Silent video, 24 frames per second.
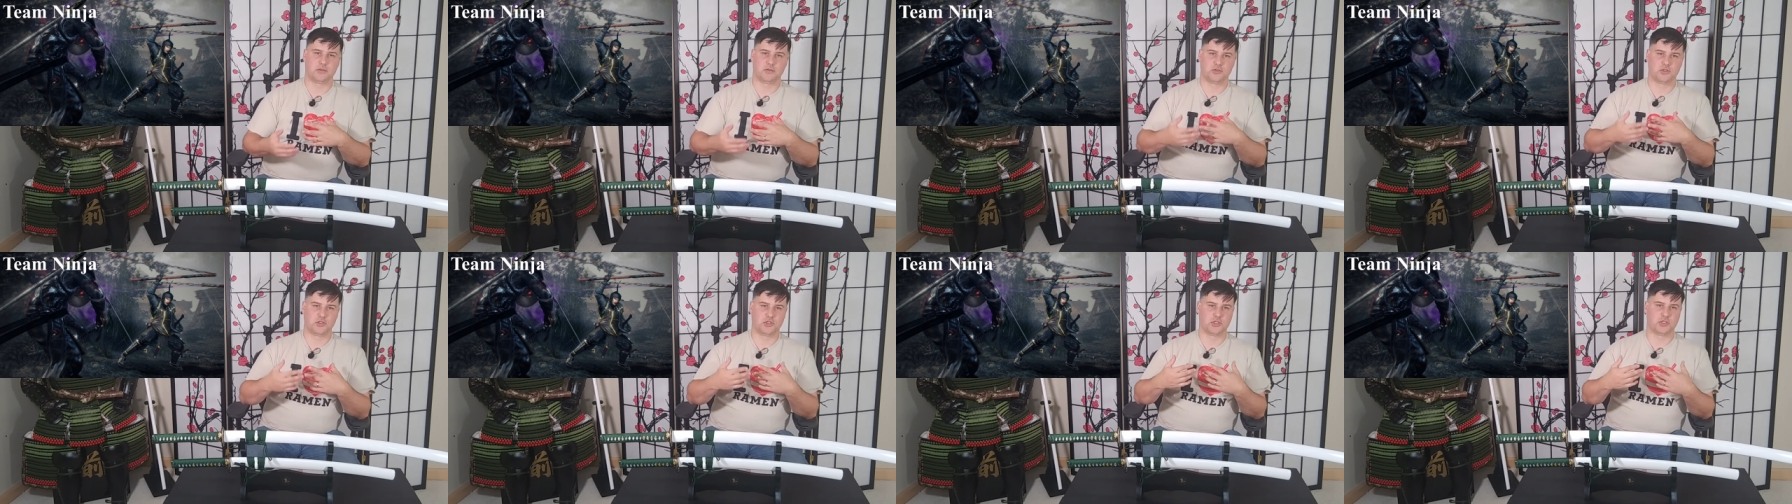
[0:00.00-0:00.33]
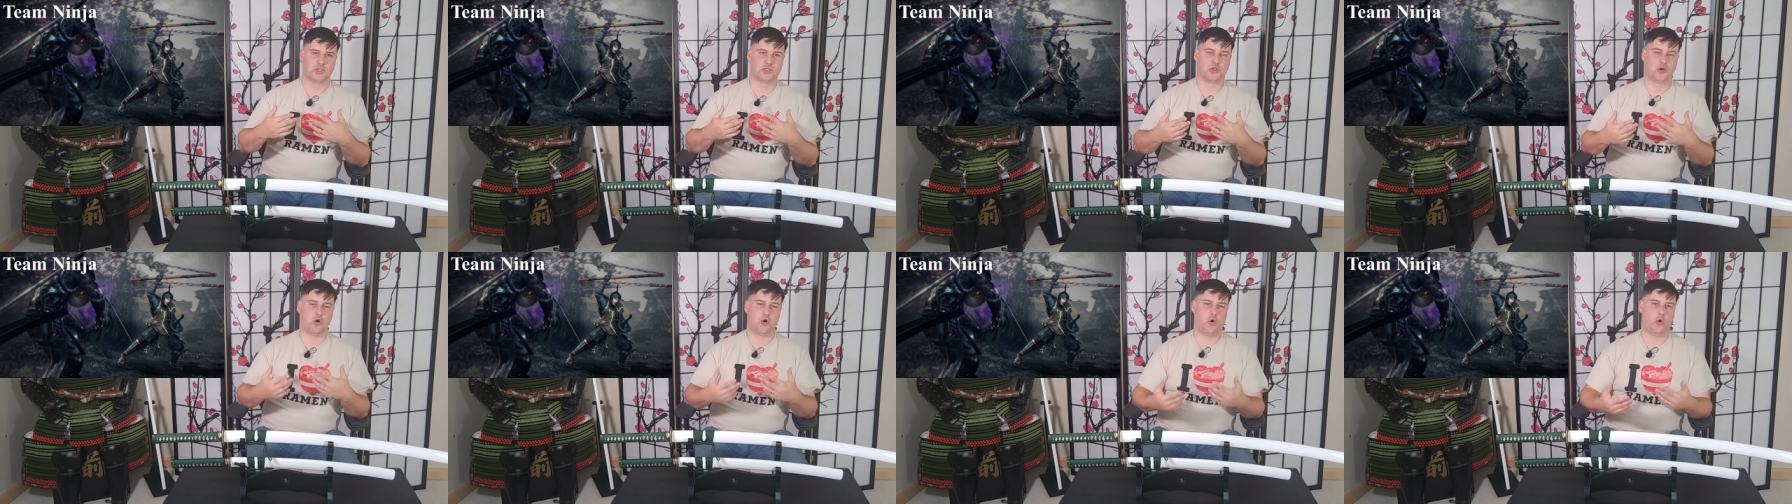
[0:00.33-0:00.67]
There's
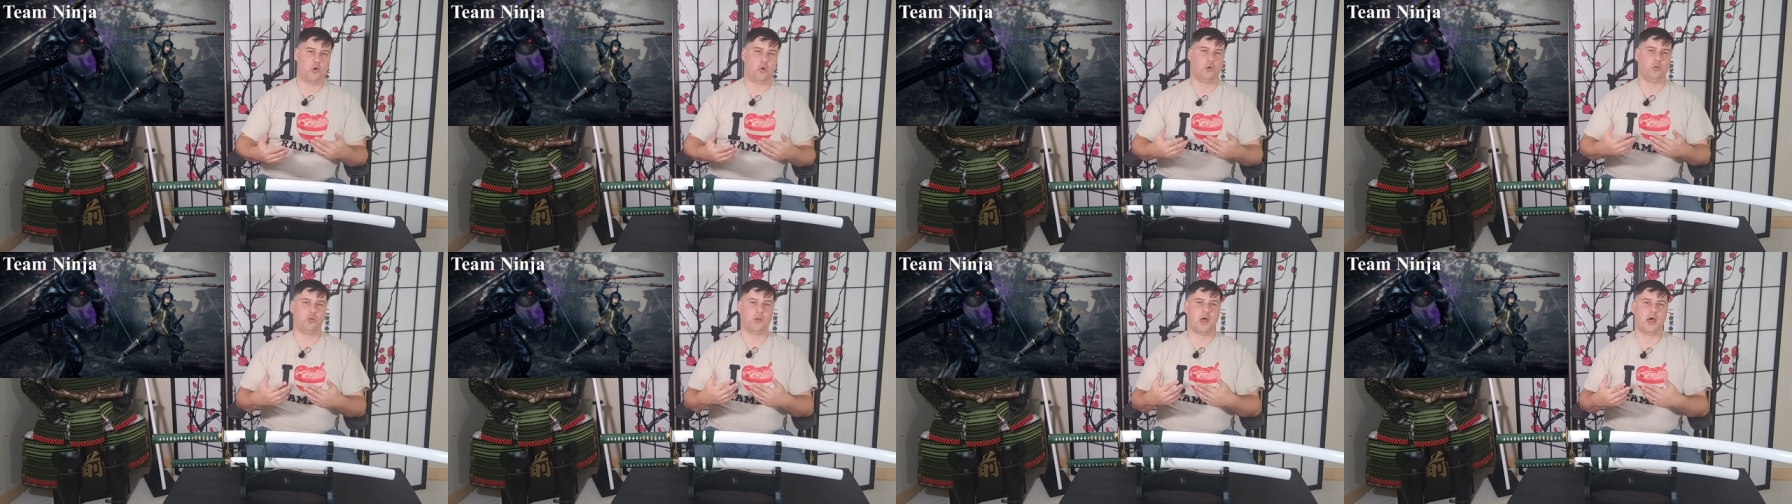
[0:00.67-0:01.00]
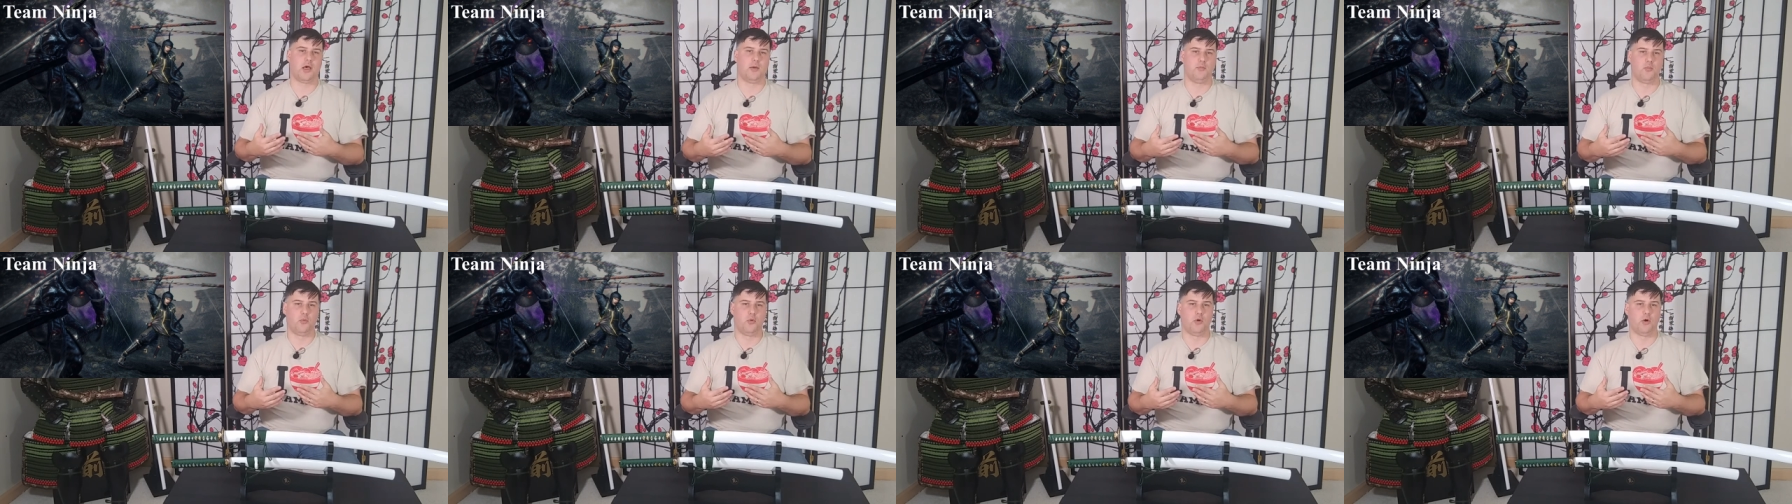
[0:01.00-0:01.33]
just a whole
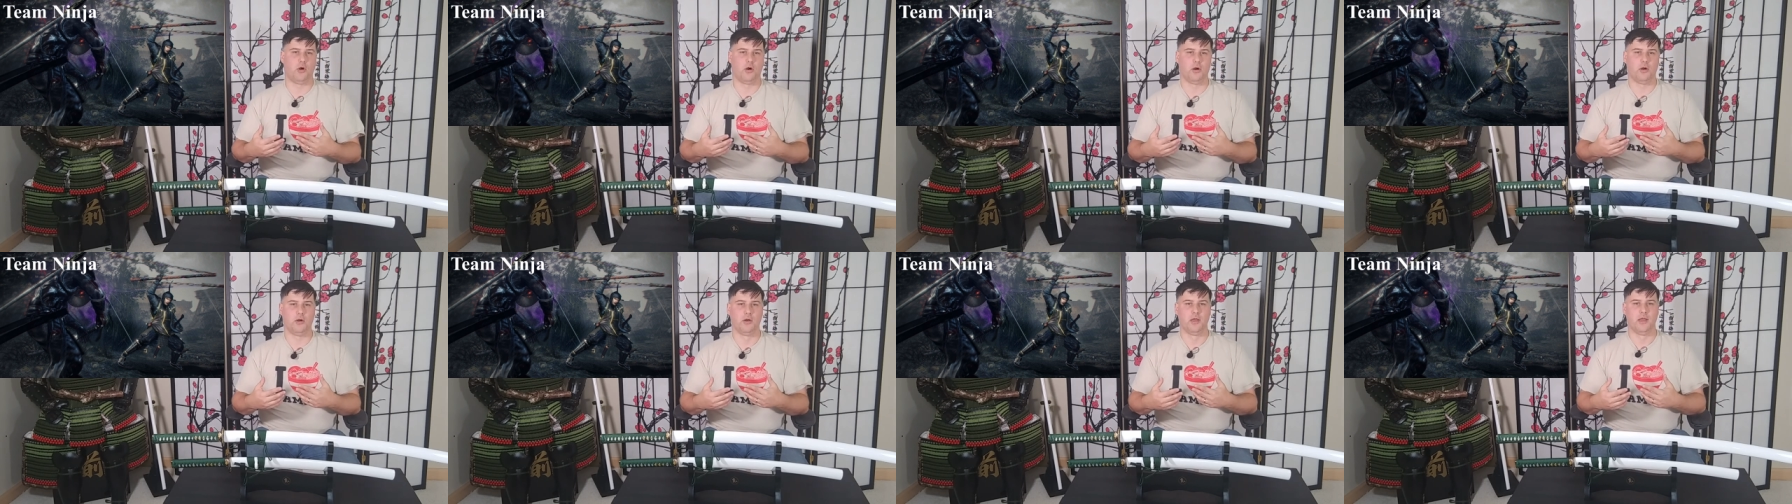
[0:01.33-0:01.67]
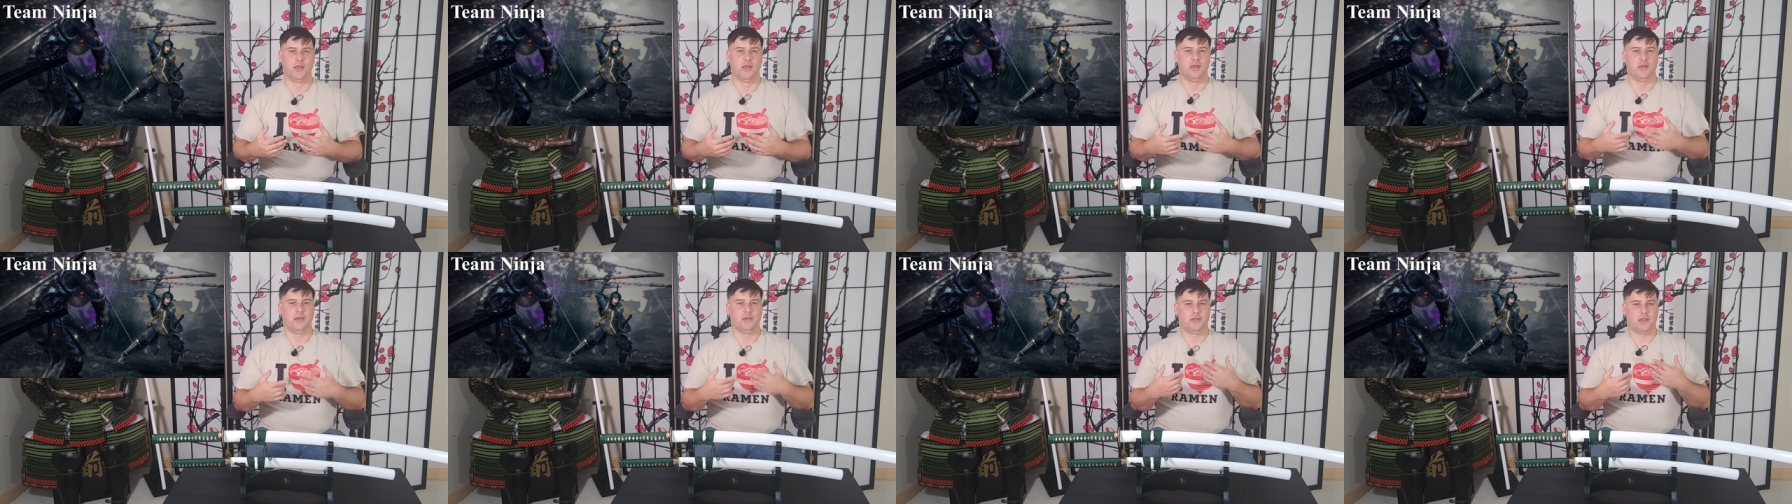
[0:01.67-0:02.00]
lot more
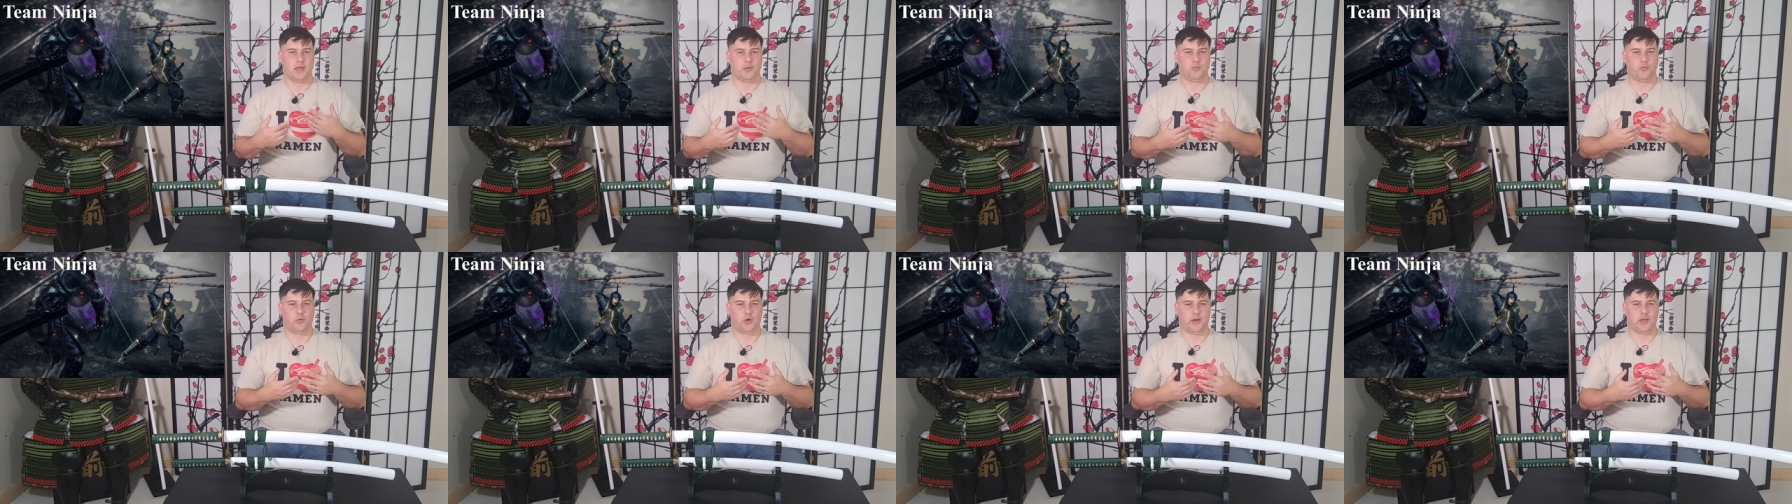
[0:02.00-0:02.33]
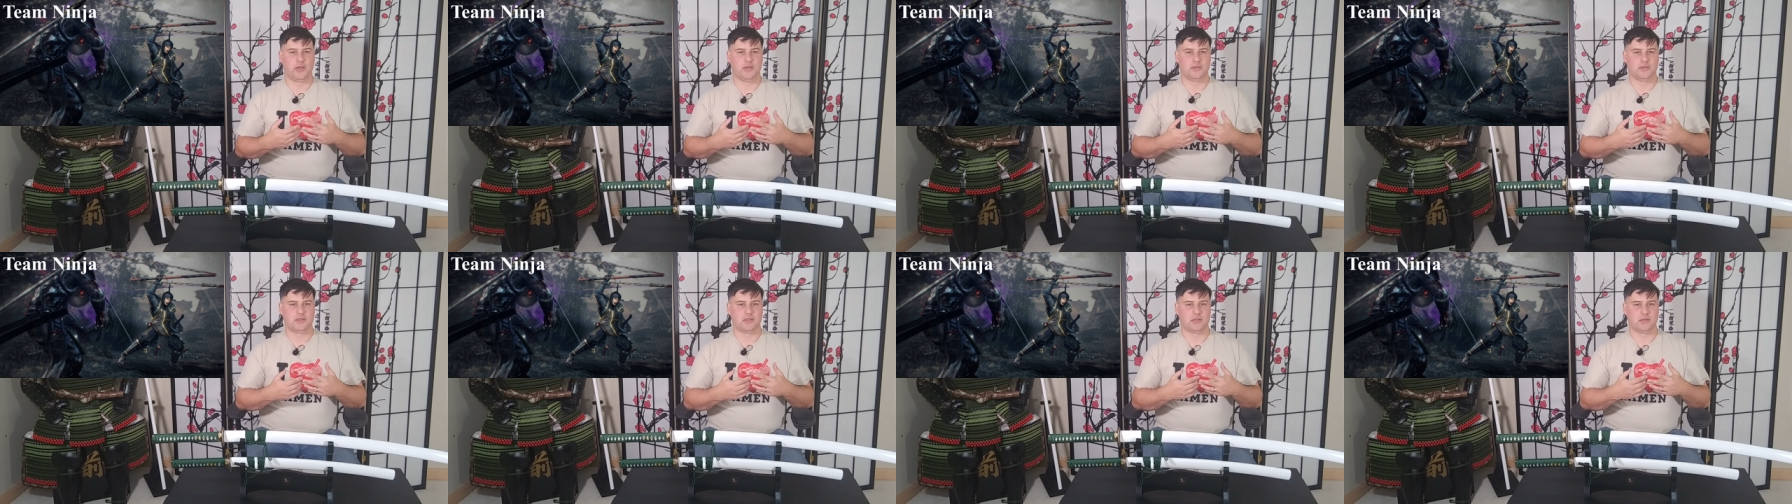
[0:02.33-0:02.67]
that
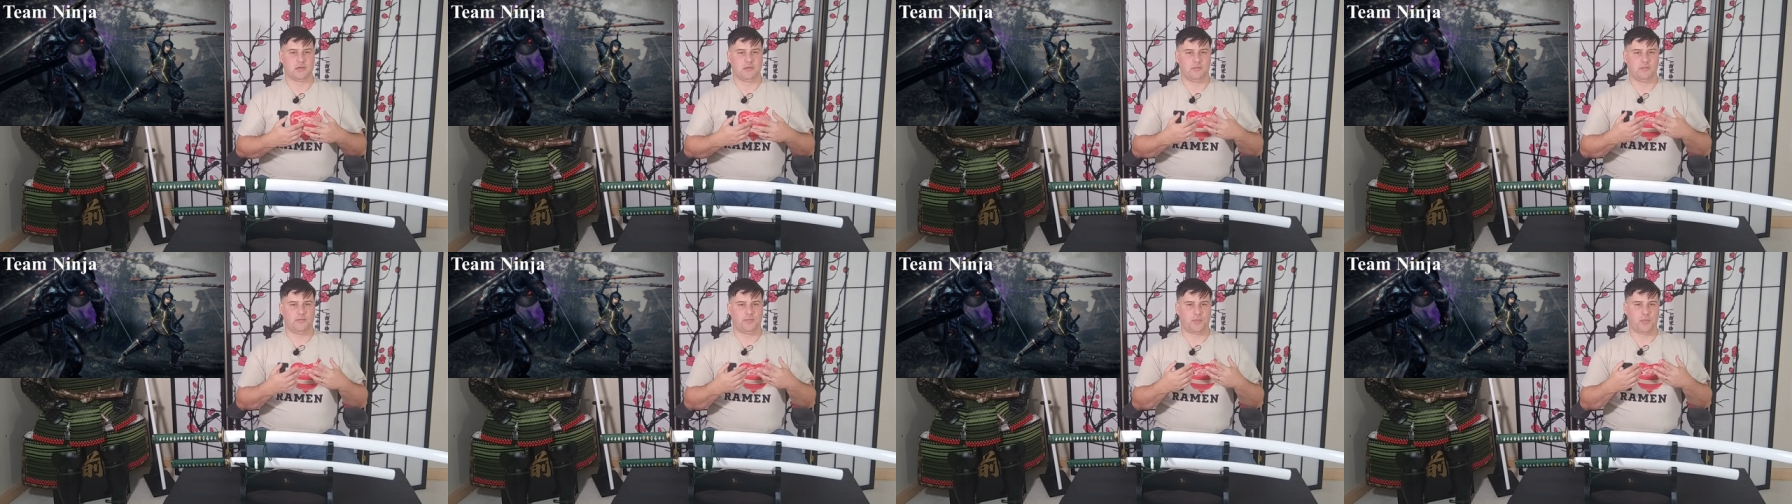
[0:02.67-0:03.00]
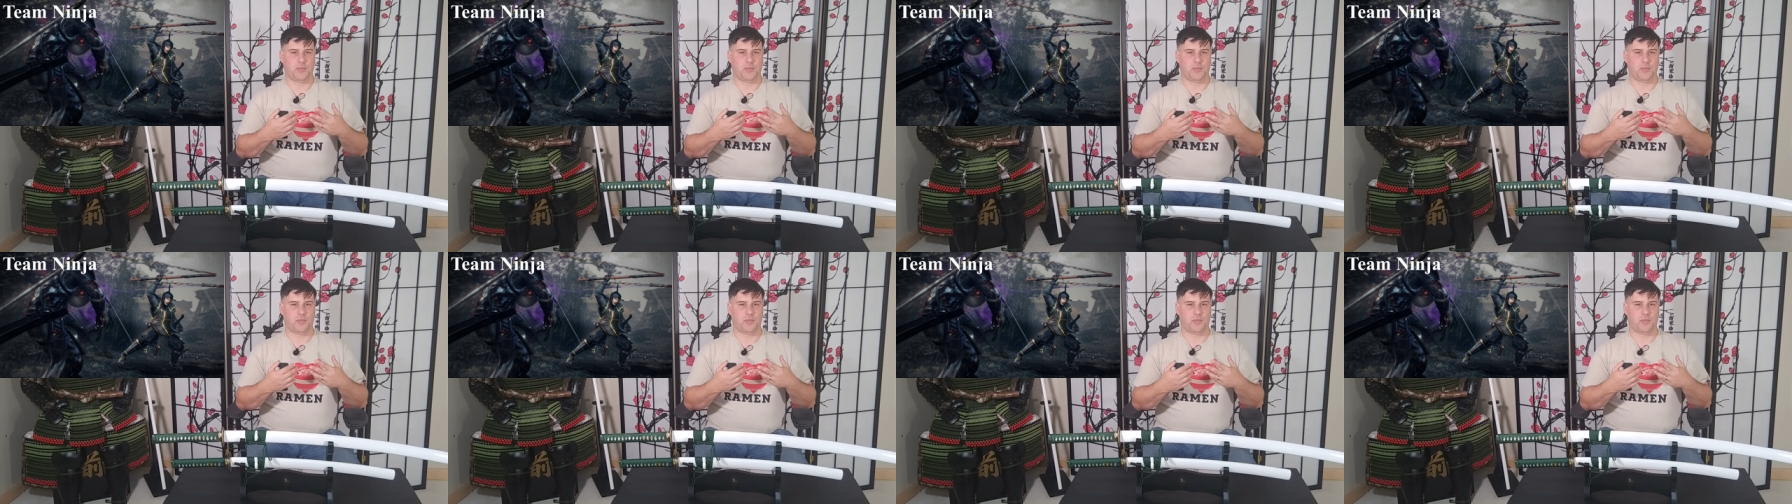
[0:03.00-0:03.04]
brings